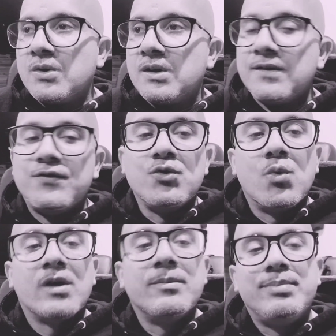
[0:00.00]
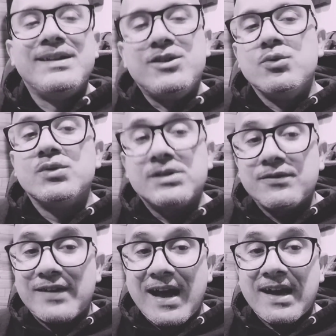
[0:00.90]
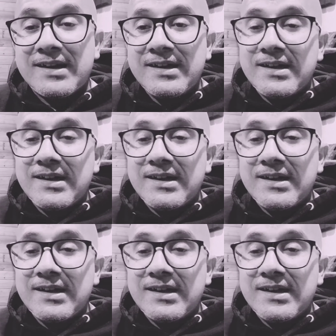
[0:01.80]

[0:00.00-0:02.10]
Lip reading: If you want to be used of God,